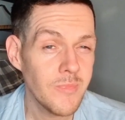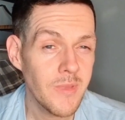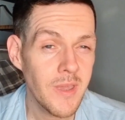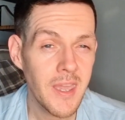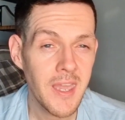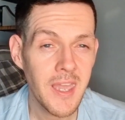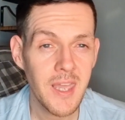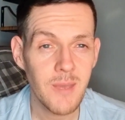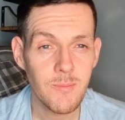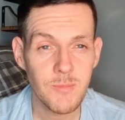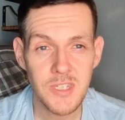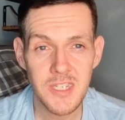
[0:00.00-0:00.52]

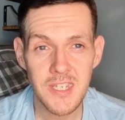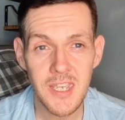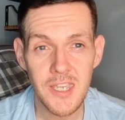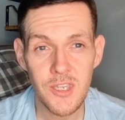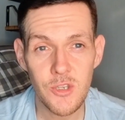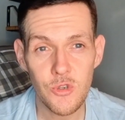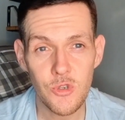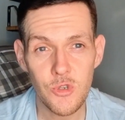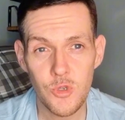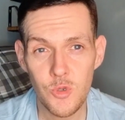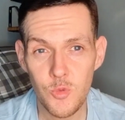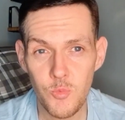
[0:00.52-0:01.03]

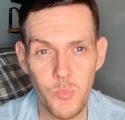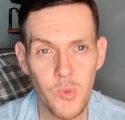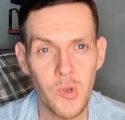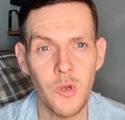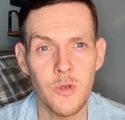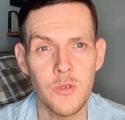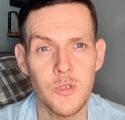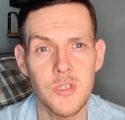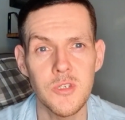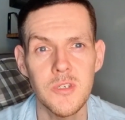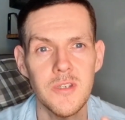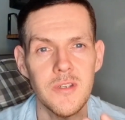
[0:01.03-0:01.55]
MCU
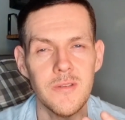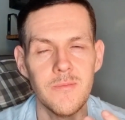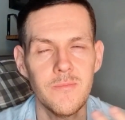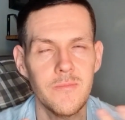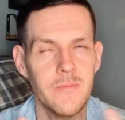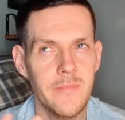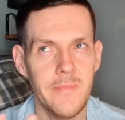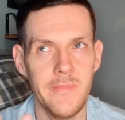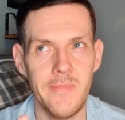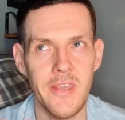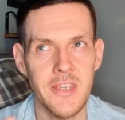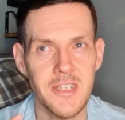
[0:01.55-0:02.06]
because
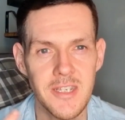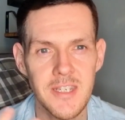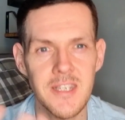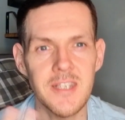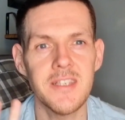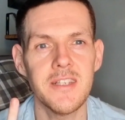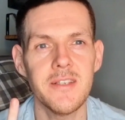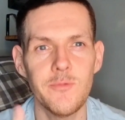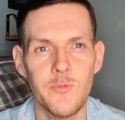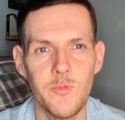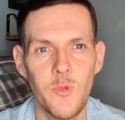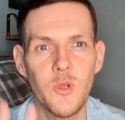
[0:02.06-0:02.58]
this
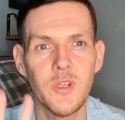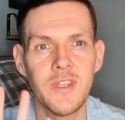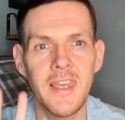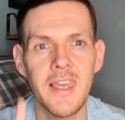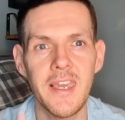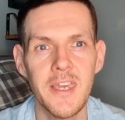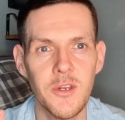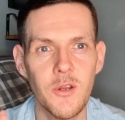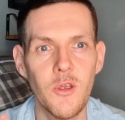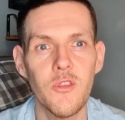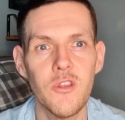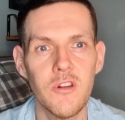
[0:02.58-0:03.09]
will take
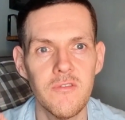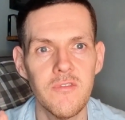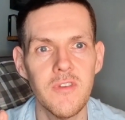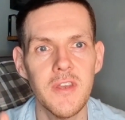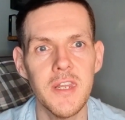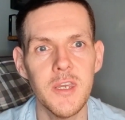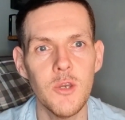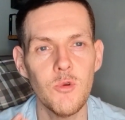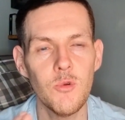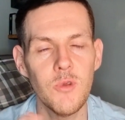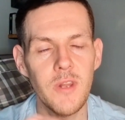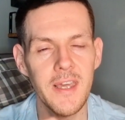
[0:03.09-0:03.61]
another
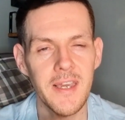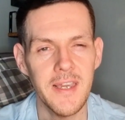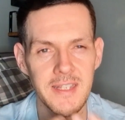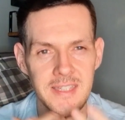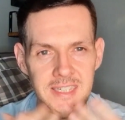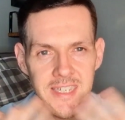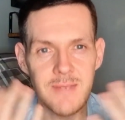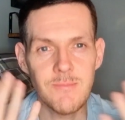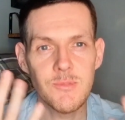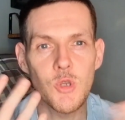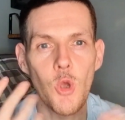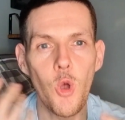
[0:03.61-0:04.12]
video. Like it
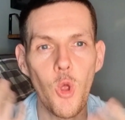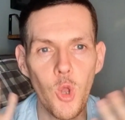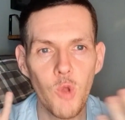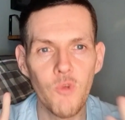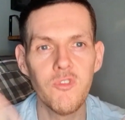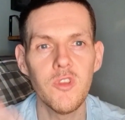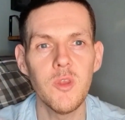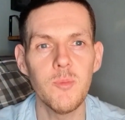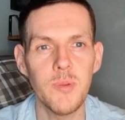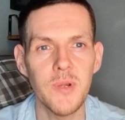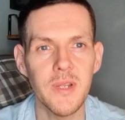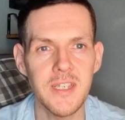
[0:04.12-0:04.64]
seems all
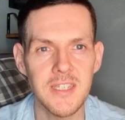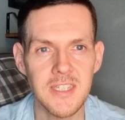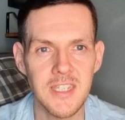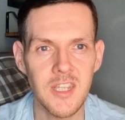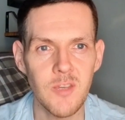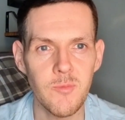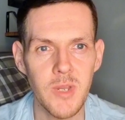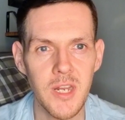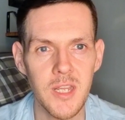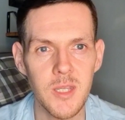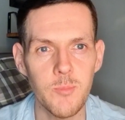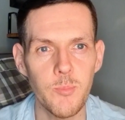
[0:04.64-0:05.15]
over the place at the
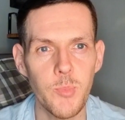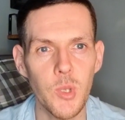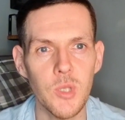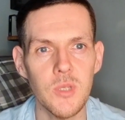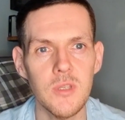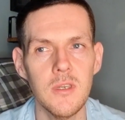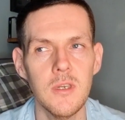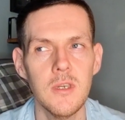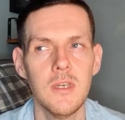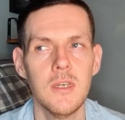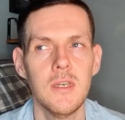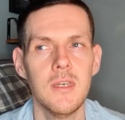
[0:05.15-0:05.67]
minute, but
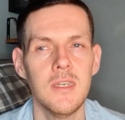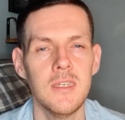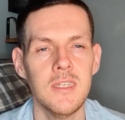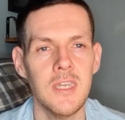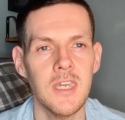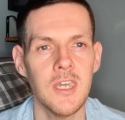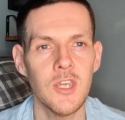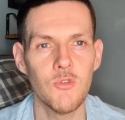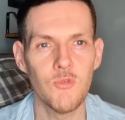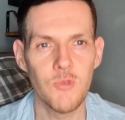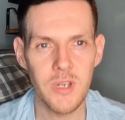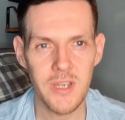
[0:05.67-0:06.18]
you
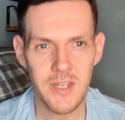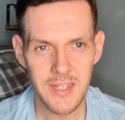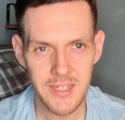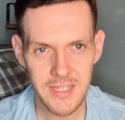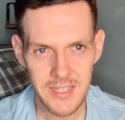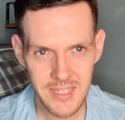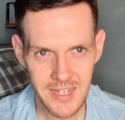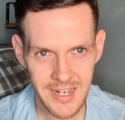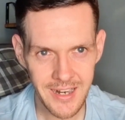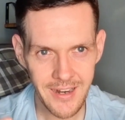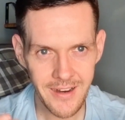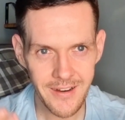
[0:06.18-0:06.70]
can really
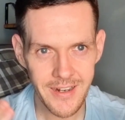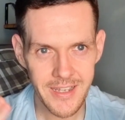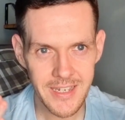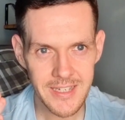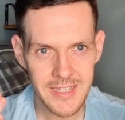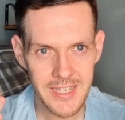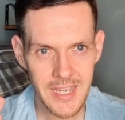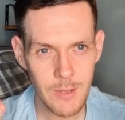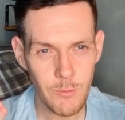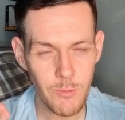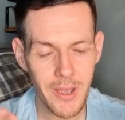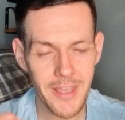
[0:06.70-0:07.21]
clearly
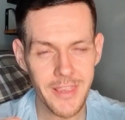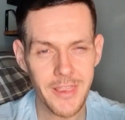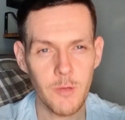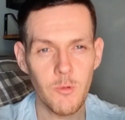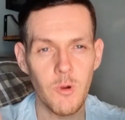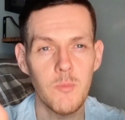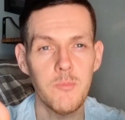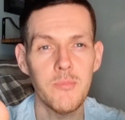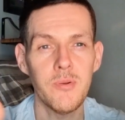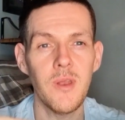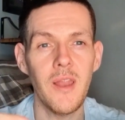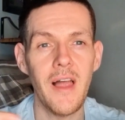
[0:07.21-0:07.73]
see what they
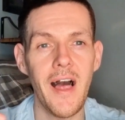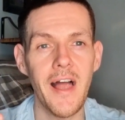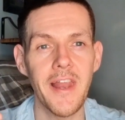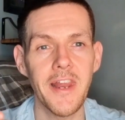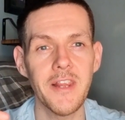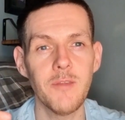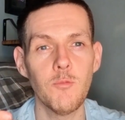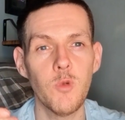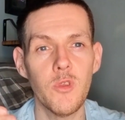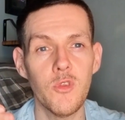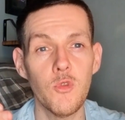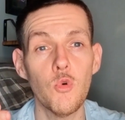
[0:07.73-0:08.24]
were
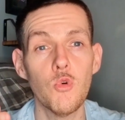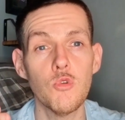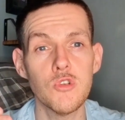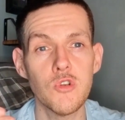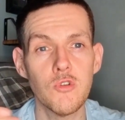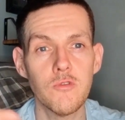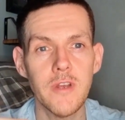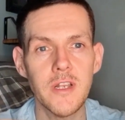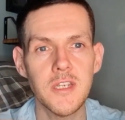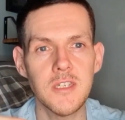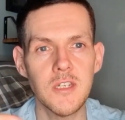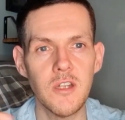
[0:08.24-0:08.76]
planning with those
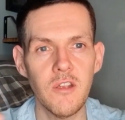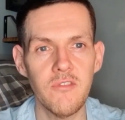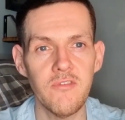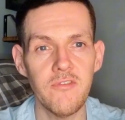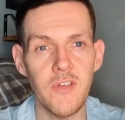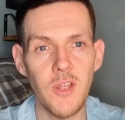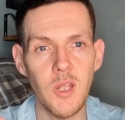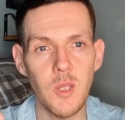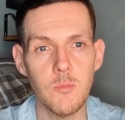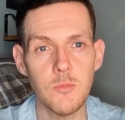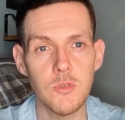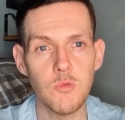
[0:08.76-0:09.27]
original
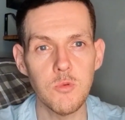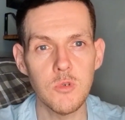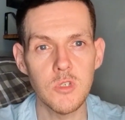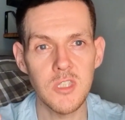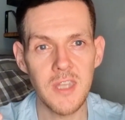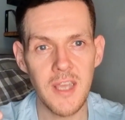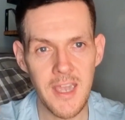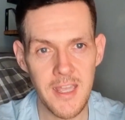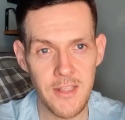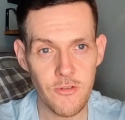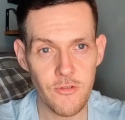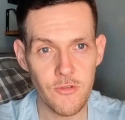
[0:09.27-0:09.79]
films was
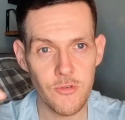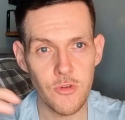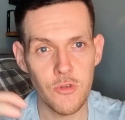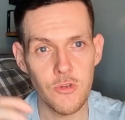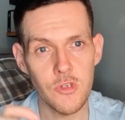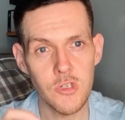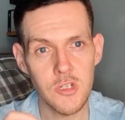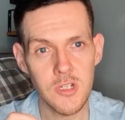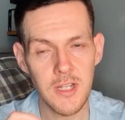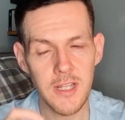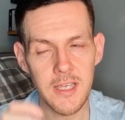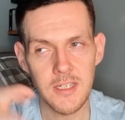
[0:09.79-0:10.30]
to
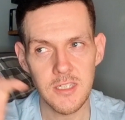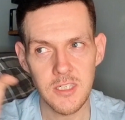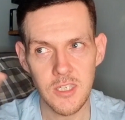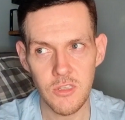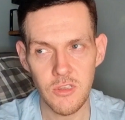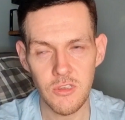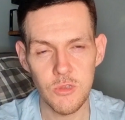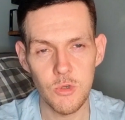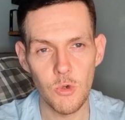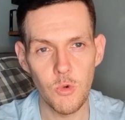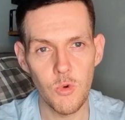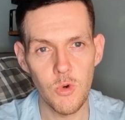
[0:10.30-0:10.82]
introduce like so
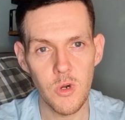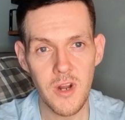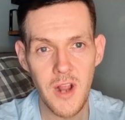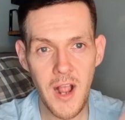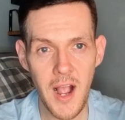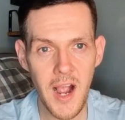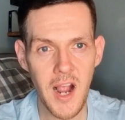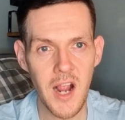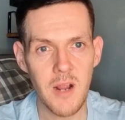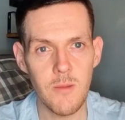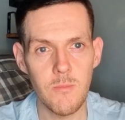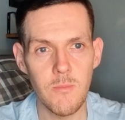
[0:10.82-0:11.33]
Thor,
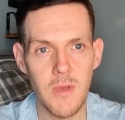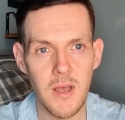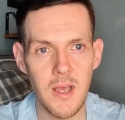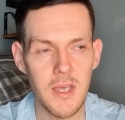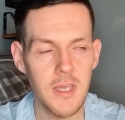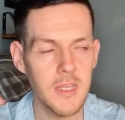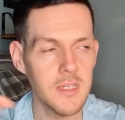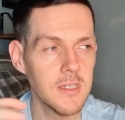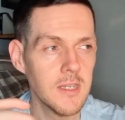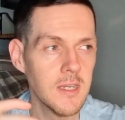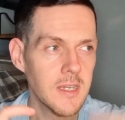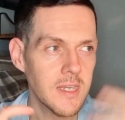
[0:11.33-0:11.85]
Iron
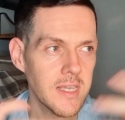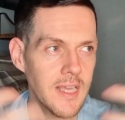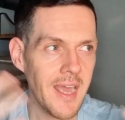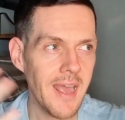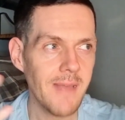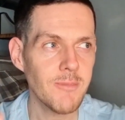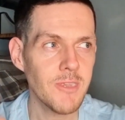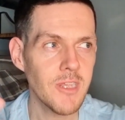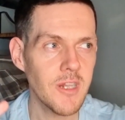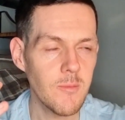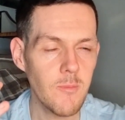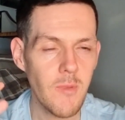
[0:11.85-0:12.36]
Man,
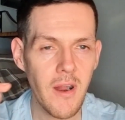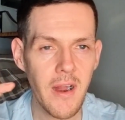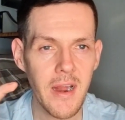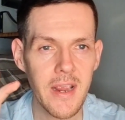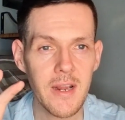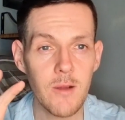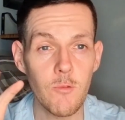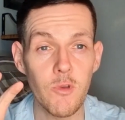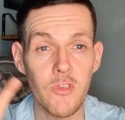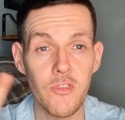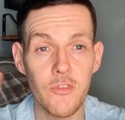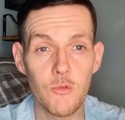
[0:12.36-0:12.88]
Captain
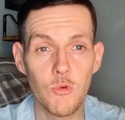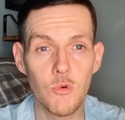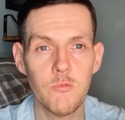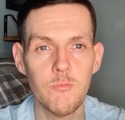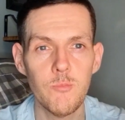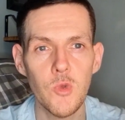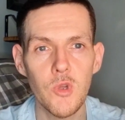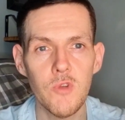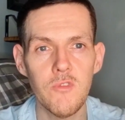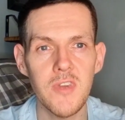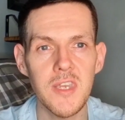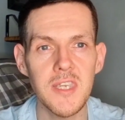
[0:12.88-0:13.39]
America with their own
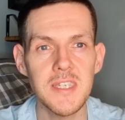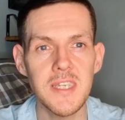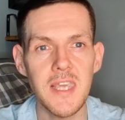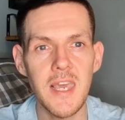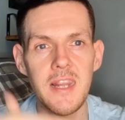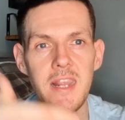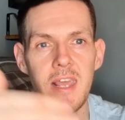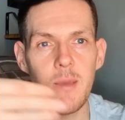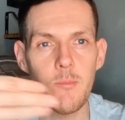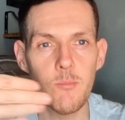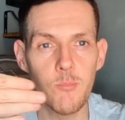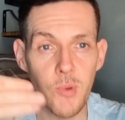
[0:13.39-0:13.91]
movies
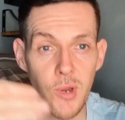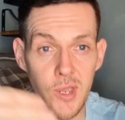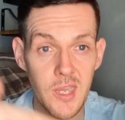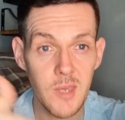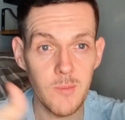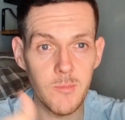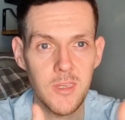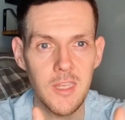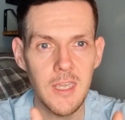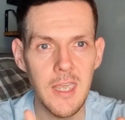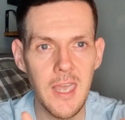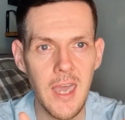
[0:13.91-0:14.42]
and then bring
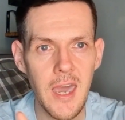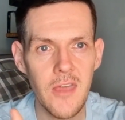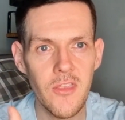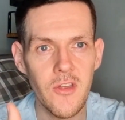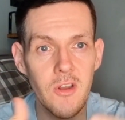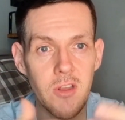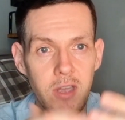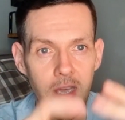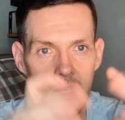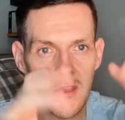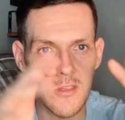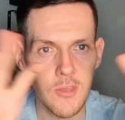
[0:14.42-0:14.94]
them
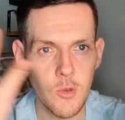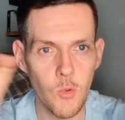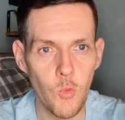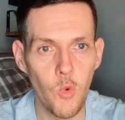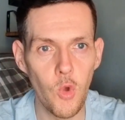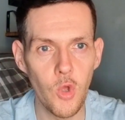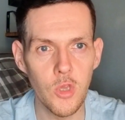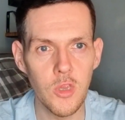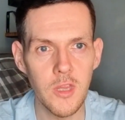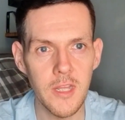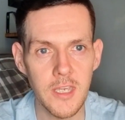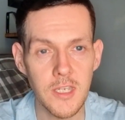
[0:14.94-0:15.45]
together into
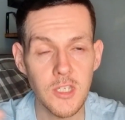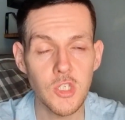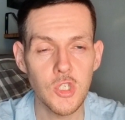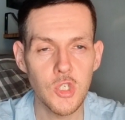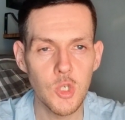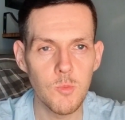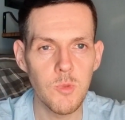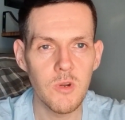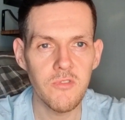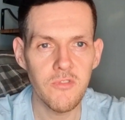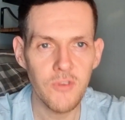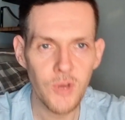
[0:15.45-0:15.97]
one like
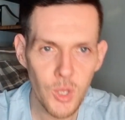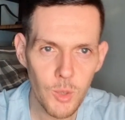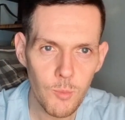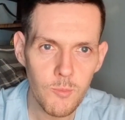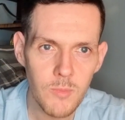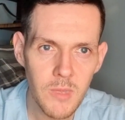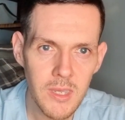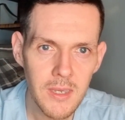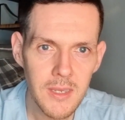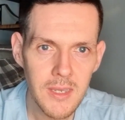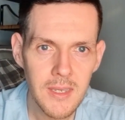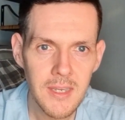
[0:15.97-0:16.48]
super film.
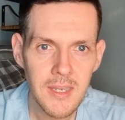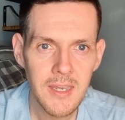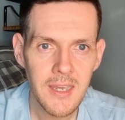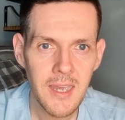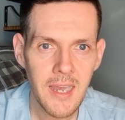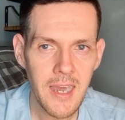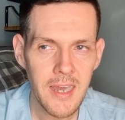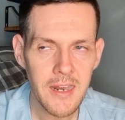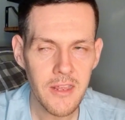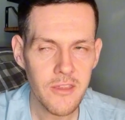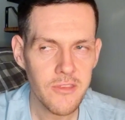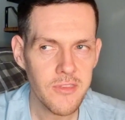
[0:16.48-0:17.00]

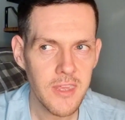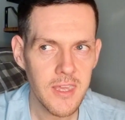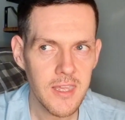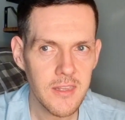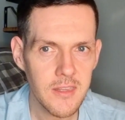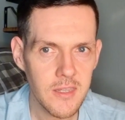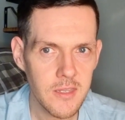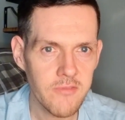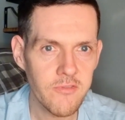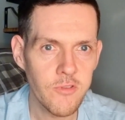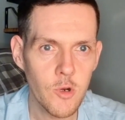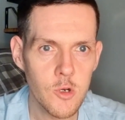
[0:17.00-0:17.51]
And I think
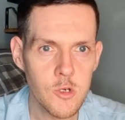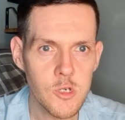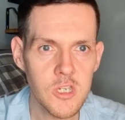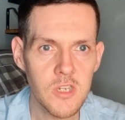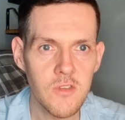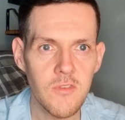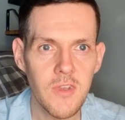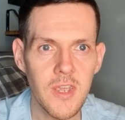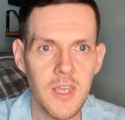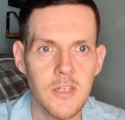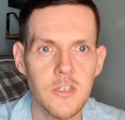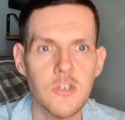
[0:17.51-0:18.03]
the first
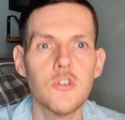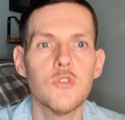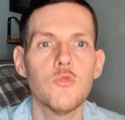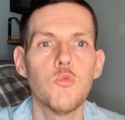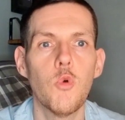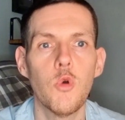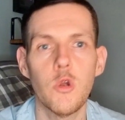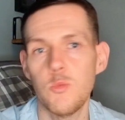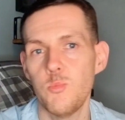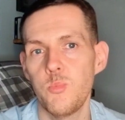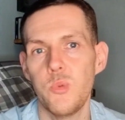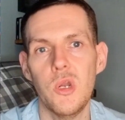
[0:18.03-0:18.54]
Avengers
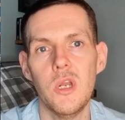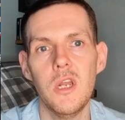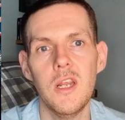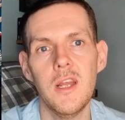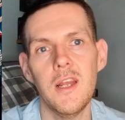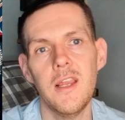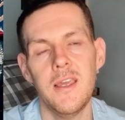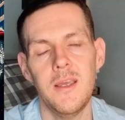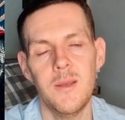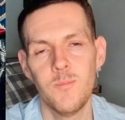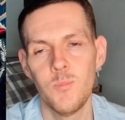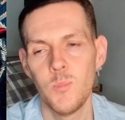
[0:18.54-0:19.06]
worked
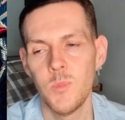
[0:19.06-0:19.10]
brilliantly.